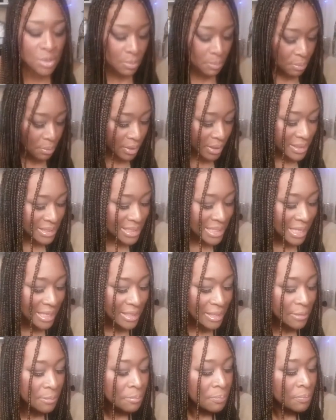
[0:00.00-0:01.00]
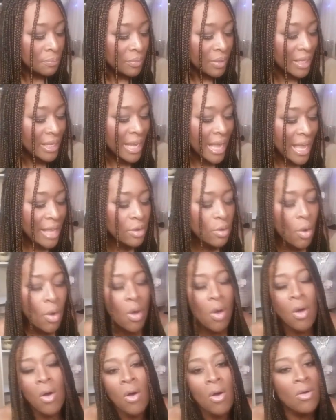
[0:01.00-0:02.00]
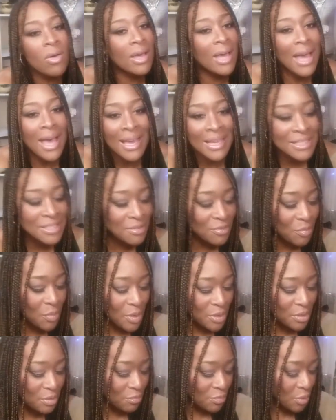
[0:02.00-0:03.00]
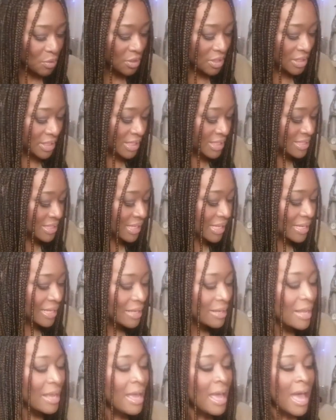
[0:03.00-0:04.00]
super excited. It had all kinds of wonderful goodies in it.